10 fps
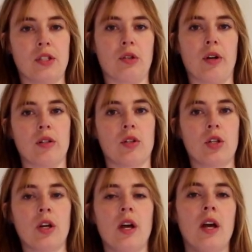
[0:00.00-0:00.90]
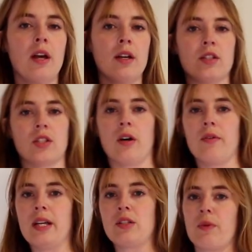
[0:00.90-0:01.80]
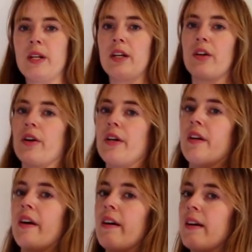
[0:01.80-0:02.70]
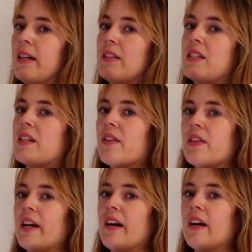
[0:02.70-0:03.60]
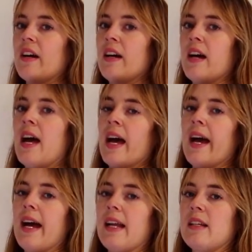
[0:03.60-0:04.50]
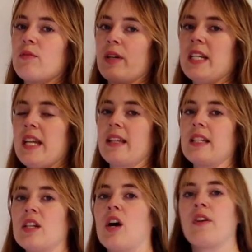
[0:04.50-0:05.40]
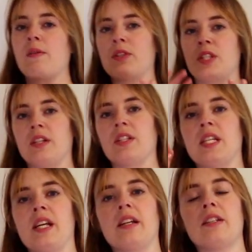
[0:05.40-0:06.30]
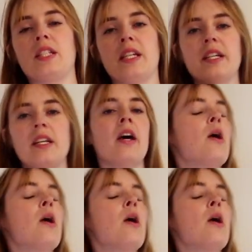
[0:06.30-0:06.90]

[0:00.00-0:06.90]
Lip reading: the scrunch. So that's really good. It's still there. And when I take these off, I will still see it.